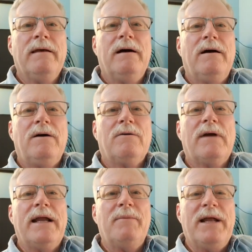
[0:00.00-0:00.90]
All
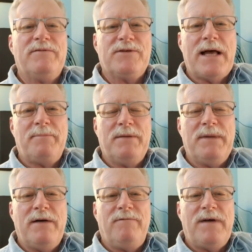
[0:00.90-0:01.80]
right, I'm gonna have to stop in
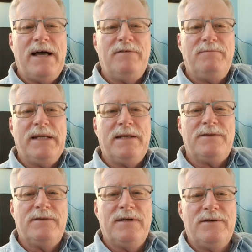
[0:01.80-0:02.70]
about 5 minutes.
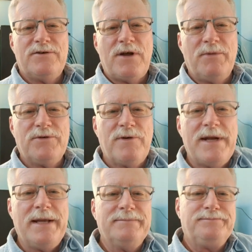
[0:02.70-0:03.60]
The dinner's almost ready.